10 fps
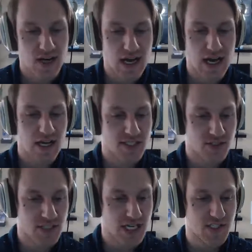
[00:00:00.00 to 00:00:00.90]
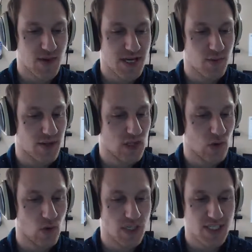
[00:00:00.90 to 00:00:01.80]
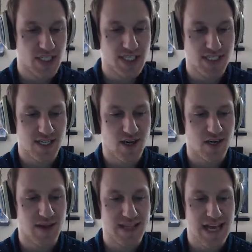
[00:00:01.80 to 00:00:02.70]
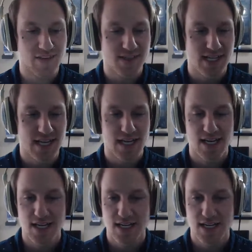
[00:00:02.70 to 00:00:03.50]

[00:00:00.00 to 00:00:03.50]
So Josh, you ready with yours? You can talk about that for a second here.